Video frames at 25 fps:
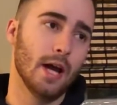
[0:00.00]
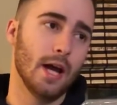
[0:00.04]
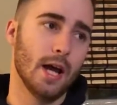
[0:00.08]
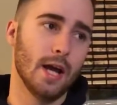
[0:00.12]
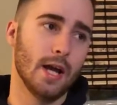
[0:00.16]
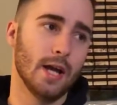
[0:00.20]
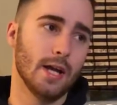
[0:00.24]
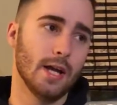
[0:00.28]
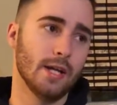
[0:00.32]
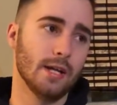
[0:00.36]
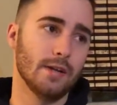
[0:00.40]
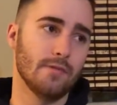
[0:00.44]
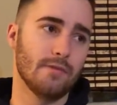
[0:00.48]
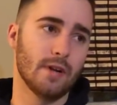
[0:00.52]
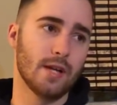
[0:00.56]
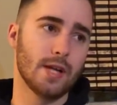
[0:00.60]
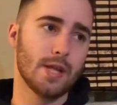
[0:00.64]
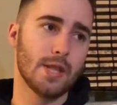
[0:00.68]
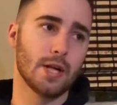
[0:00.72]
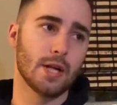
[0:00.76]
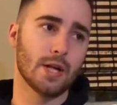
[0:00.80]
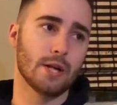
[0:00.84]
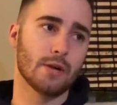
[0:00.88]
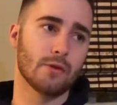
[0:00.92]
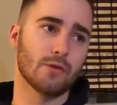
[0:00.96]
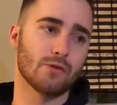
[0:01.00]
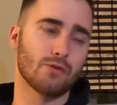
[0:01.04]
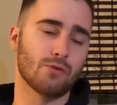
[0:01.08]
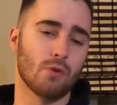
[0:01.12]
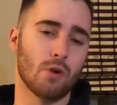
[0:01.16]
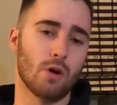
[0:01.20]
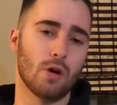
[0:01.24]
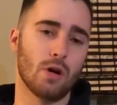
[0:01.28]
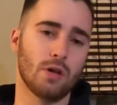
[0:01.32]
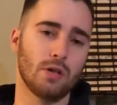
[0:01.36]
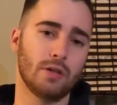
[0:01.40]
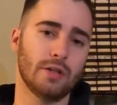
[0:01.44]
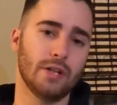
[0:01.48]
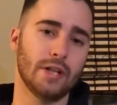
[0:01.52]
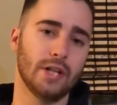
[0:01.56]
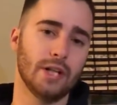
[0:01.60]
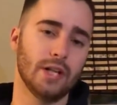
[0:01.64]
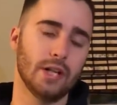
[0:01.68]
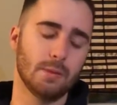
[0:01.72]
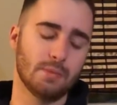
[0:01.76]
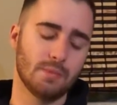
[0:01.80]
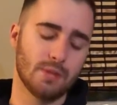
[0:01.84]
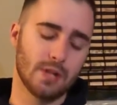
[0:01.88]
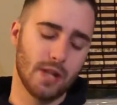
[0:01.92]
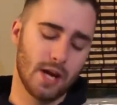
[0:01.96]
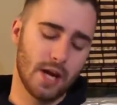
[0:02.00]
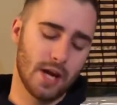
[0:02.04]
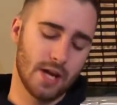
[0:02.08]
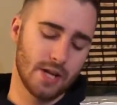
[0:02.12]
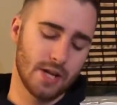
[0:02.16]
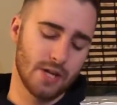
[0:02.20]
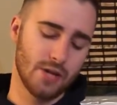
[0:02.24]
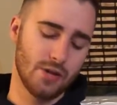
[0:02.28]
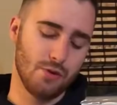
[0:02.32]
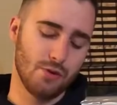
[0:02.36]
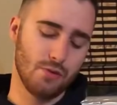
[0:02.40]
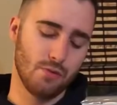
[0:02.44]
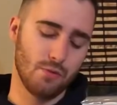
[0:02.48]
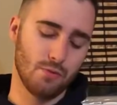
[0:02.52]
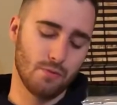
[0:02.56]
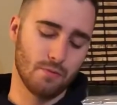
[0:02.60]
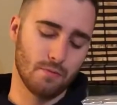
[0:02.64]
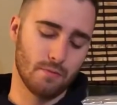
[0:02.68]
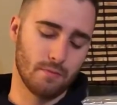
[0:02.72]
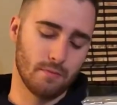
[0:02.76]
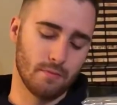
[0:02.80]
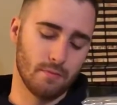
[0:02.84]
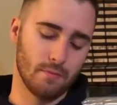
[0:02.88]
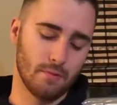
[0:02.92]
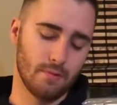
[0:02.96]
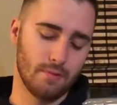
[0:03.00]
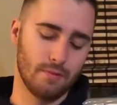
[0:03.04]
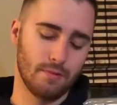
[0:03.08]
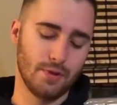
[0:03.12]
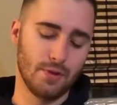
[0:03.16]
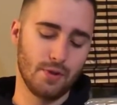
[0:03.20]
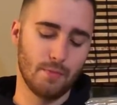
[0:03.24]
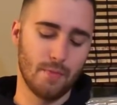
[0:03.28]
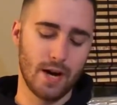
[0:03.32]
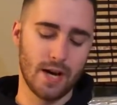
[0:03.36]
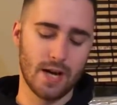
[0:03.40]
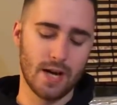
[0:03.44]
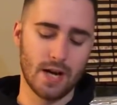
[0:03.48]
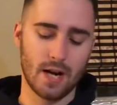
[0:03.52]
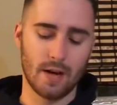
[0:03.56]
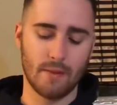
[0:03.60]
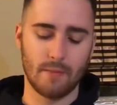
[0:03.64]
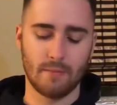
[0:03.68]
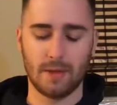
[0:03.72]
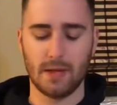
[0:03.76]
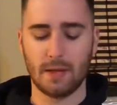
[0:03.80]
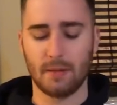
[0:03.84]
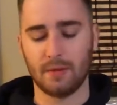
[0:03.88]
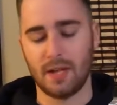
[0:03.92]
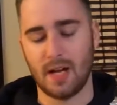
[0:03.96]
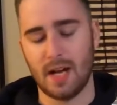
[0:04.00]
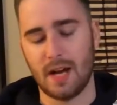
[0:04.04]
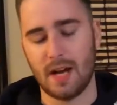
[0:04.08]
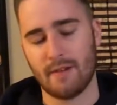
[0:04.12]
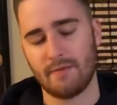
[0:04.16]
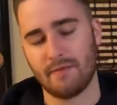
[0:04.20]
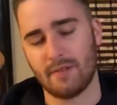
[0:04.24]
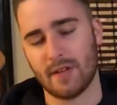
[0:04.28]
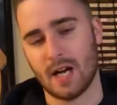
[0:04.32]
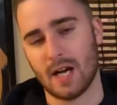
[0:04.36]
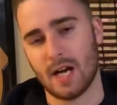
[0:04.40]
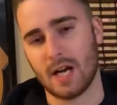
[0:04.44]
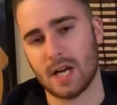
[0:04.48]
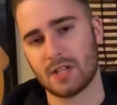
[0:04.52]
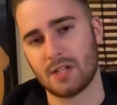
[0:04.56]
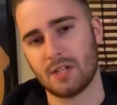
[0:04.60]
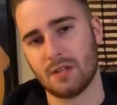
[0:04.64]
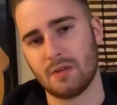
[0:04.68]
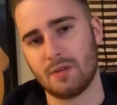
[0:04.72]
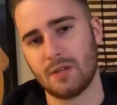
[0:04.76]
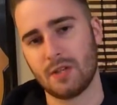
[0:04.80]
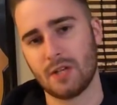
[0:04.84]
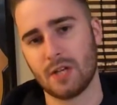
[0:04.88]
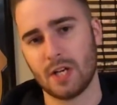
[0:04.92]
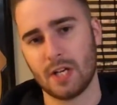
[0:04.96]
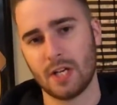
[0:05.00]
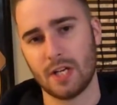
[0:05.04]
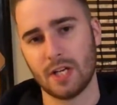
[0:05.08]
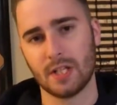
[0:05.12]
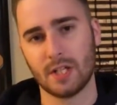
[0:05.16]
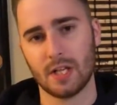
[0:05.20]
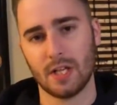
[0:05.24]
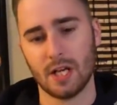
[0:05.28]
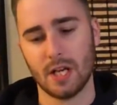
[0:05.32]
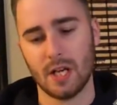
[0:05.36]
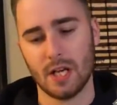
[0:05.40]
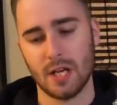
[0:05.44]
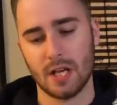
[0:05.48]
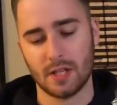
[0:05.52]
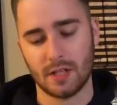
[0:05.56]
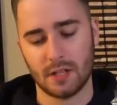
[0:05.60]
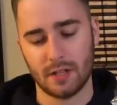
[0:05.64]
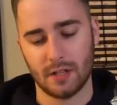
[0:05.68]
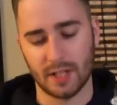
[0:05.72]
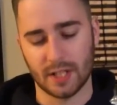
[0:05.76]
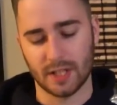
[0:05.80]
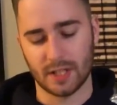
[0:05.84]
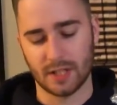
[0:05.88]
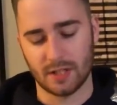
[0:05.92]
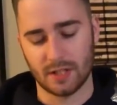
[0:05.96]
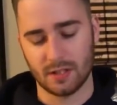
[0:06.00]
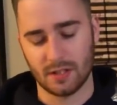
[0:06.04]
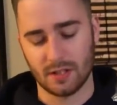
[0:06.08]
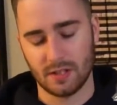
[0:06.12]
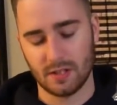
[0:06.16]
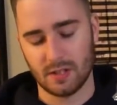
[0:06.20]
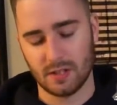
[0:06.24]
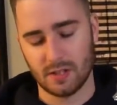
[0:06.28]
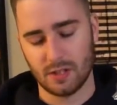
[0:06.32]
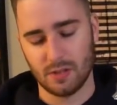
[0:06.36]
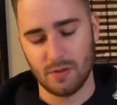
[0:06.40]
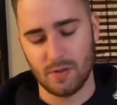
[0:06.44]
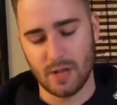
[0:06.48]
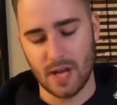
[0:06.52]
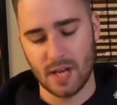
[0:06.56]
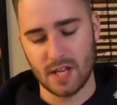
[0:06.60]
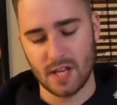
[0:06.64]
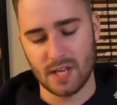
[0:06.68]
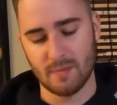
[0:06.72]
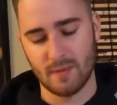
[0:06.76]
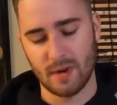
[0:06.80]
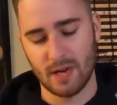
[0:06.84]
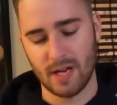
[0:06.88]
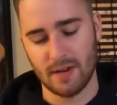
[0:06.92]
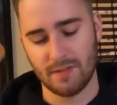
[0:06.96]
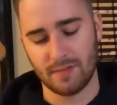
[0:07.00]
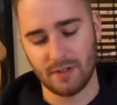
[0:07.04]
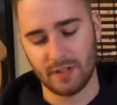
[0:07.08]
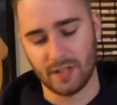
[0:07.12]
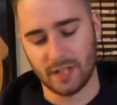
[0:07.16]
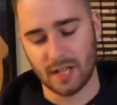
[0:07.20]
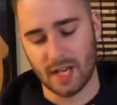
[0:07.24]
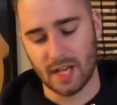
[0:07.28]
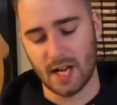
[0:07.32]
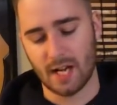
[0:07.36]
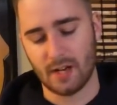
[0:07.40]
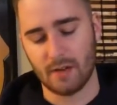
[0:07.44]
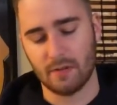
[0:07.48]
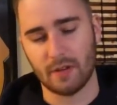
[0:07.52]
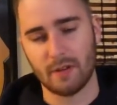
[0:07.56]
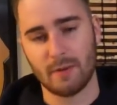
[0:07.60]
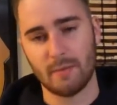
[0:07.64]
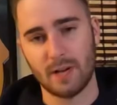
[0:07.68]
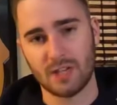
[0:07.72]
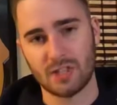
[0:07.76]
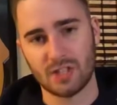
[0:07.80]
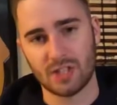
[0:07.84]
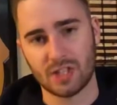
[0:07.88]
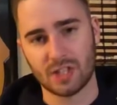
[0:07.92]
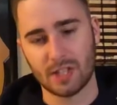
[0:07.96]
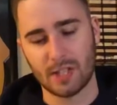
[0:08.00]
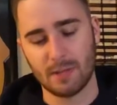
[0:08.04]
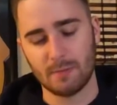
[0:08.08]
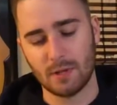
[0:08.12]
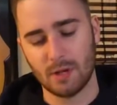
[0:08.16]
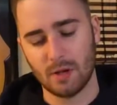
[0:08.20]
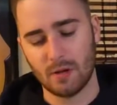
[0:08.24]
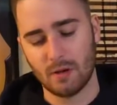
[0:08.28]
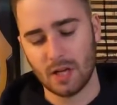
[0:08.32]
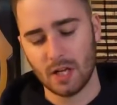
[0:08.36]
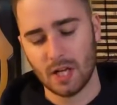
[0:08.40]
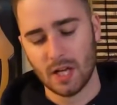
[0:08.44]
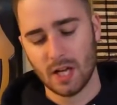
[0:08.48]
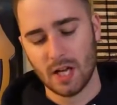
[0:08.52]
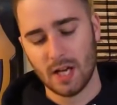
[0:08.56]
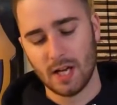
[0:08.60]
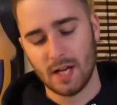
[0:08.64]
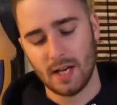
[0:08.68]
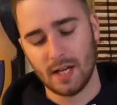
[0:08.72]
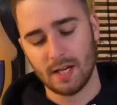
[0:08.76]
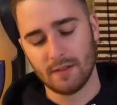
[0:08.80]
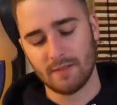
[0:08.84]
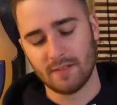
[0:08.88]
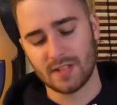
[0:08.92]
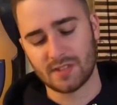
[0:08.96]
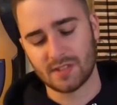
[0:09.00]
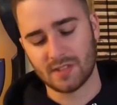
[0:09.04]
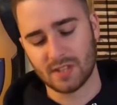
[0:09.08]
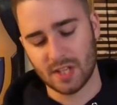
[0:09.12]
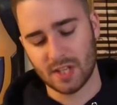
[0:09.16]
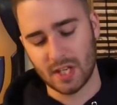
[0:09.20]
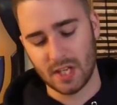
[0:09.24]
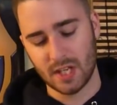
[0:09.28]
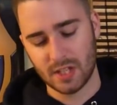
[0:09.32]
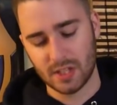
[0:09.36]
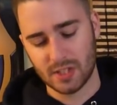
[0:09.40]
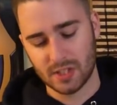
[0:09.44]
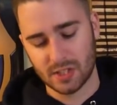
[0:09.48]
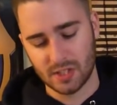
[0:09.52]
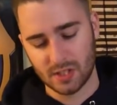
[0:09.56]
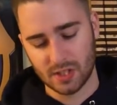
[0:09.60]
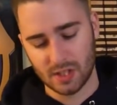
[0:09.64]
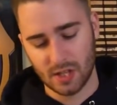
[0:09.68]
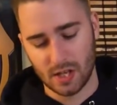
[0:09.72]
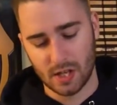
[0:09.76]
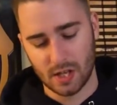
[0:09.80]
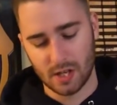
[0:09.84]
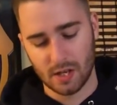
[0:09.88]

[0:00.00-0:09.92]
and if anything goes wrong leading up to that, you might not be able to have the Octo in your hand to like do that. You might have to like add a rematch to keep going, and if that's the case,